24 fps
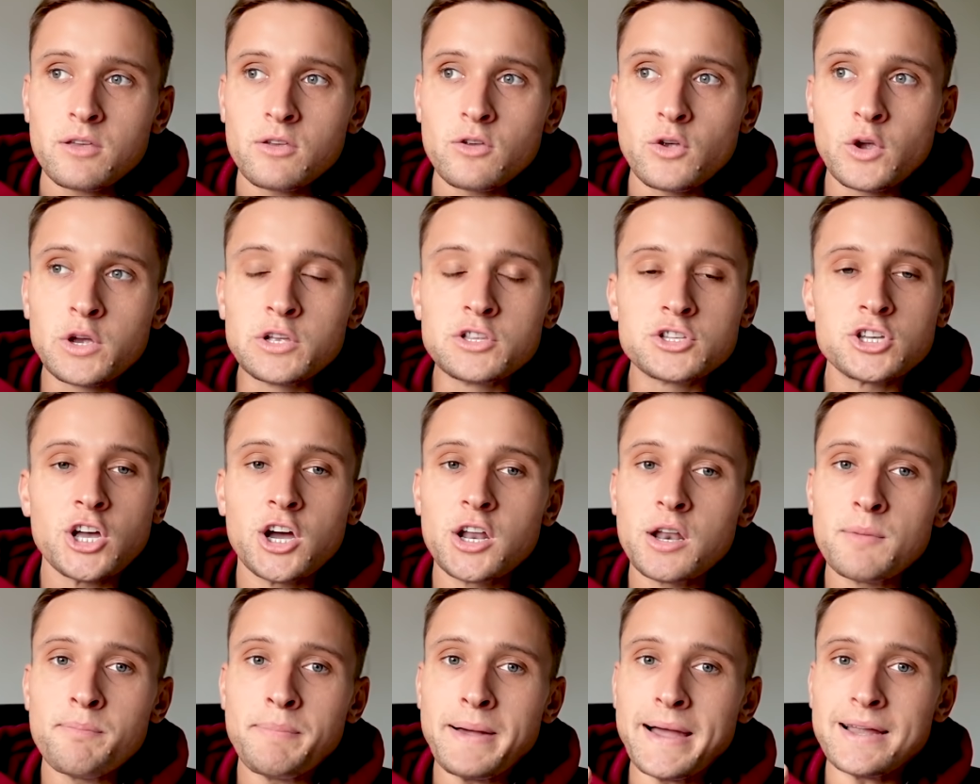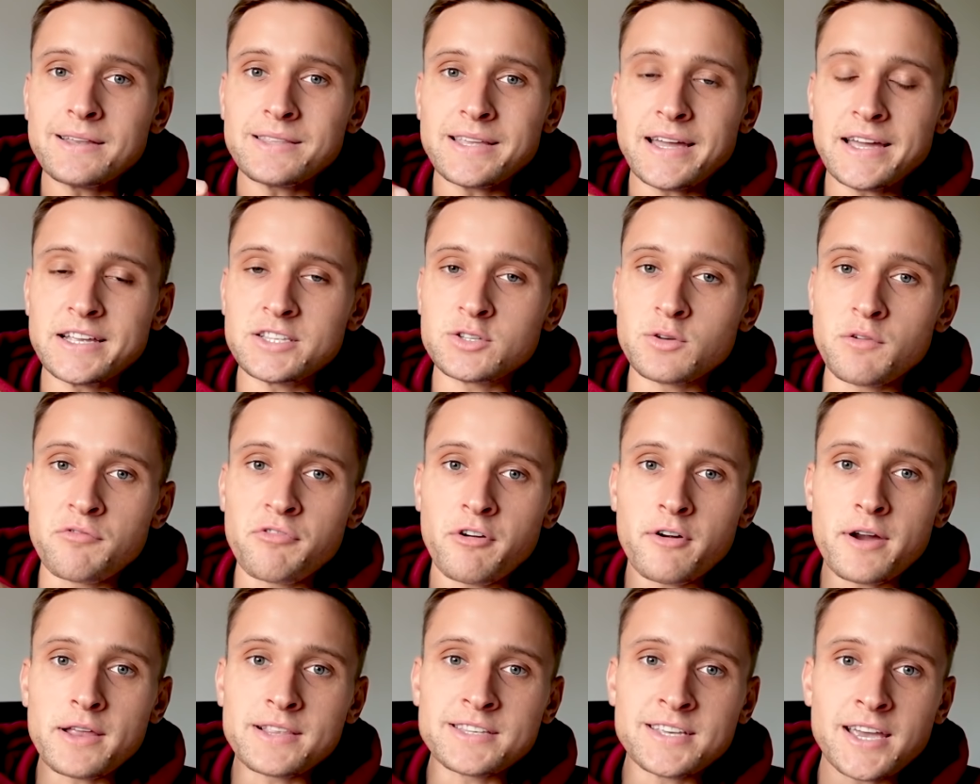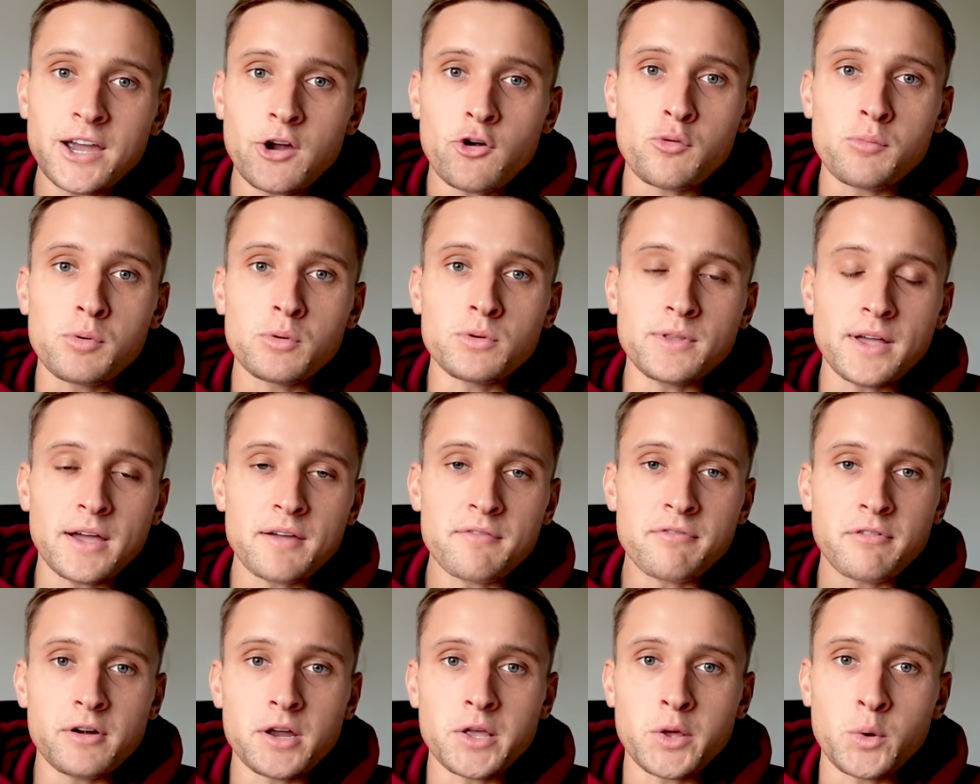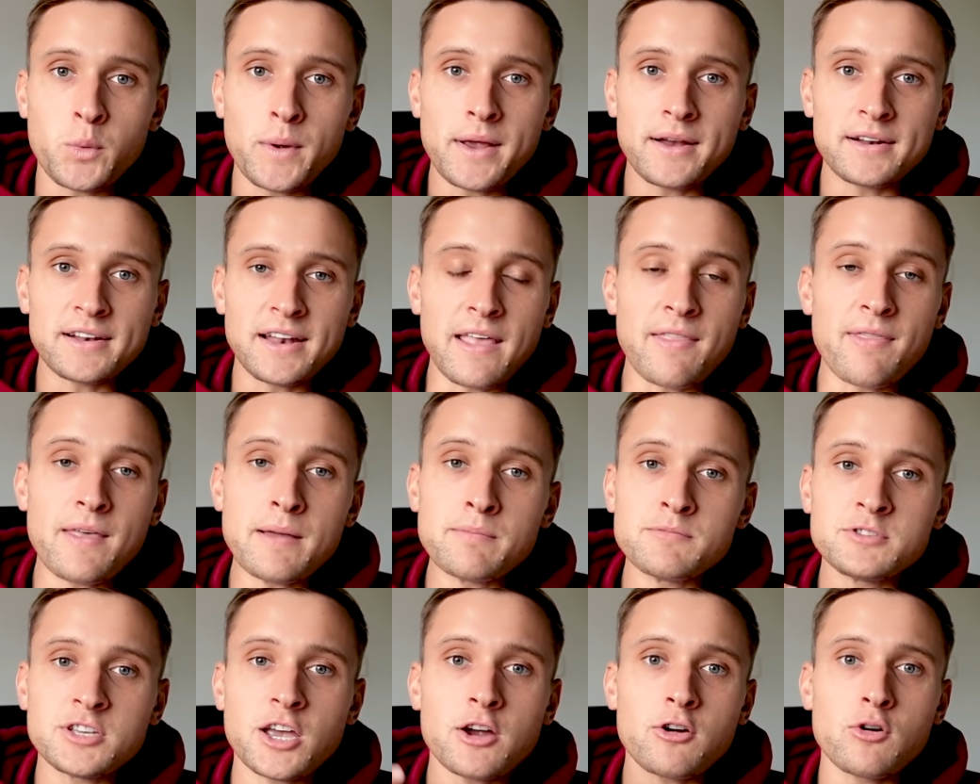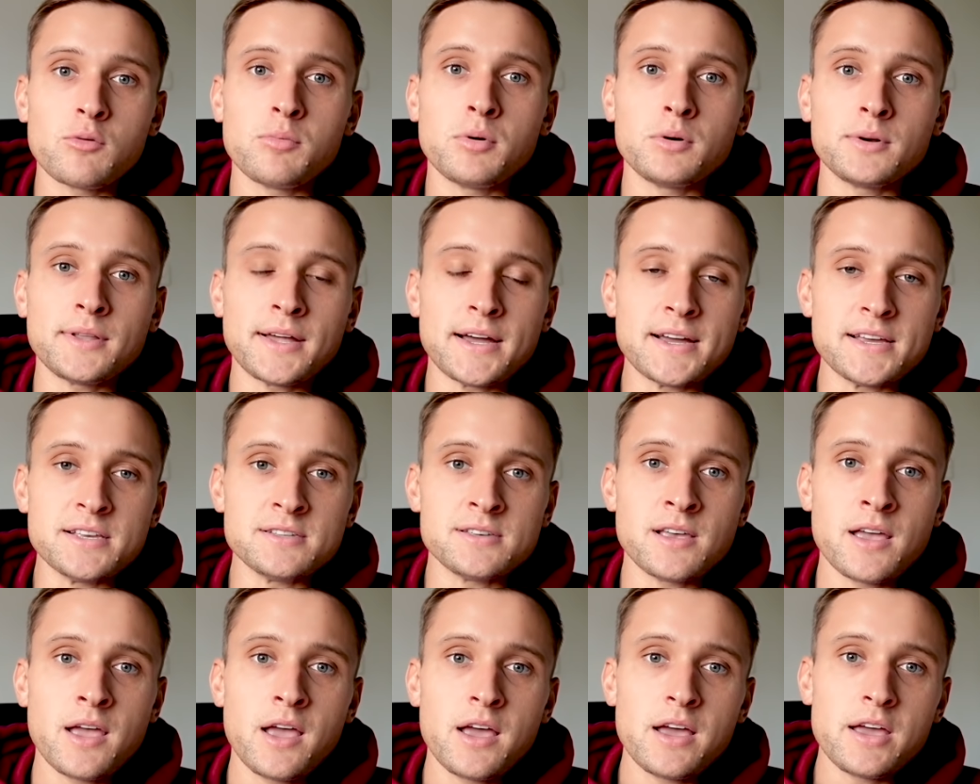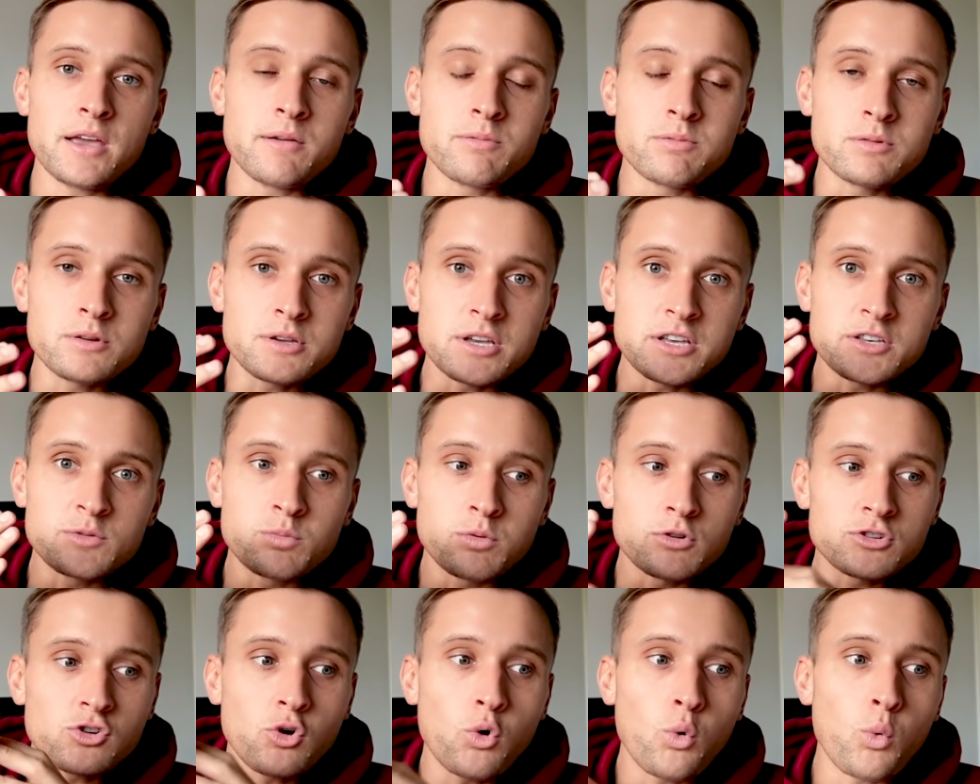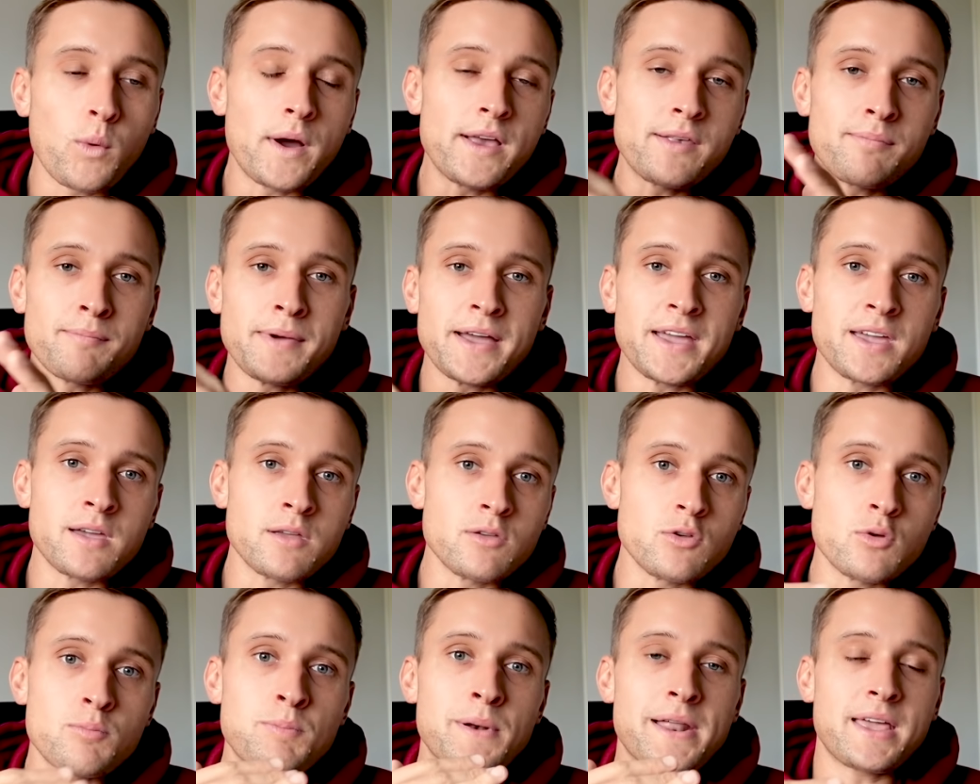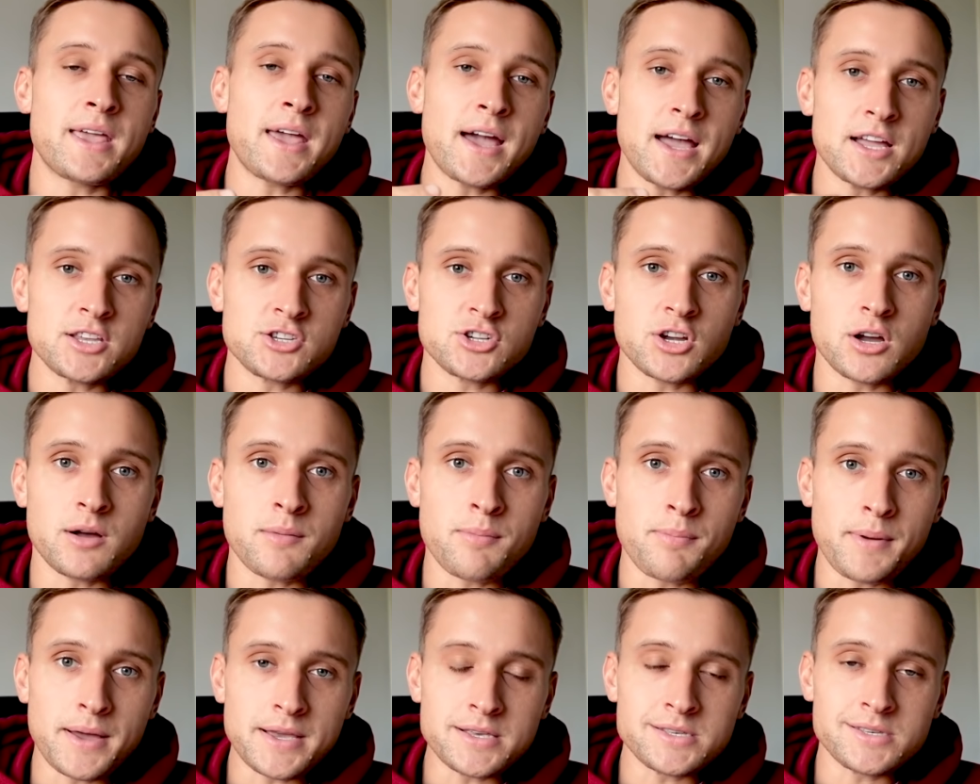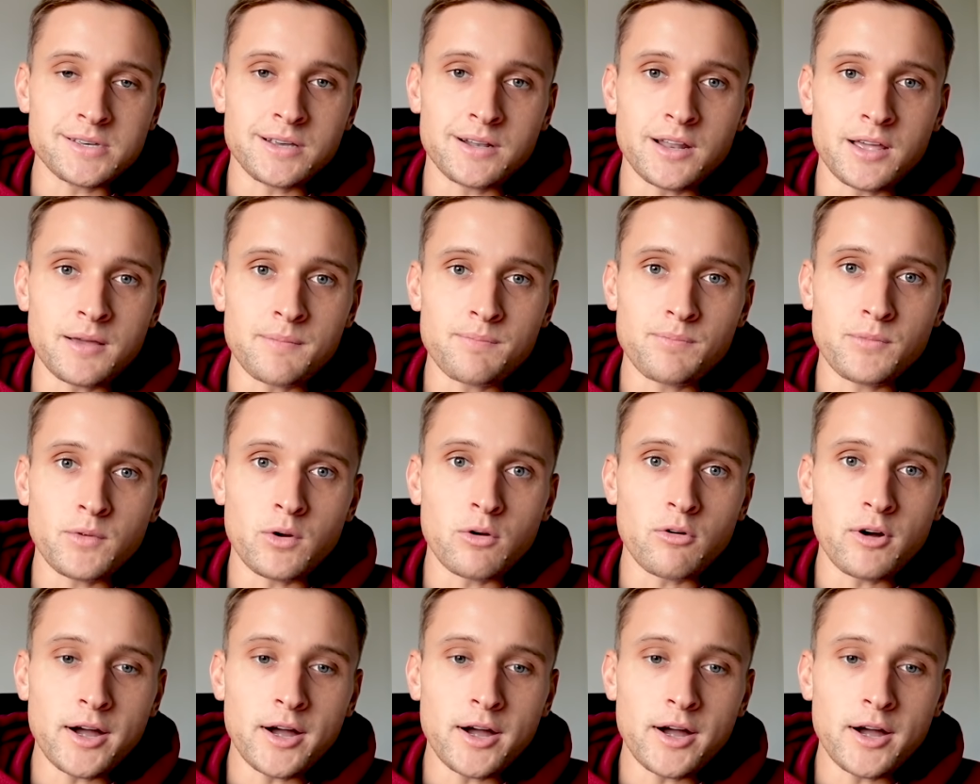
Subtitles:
you can turn a bad day to a very terrible day very quickly, and them terrible days is what's always making you play catch-up, basically, all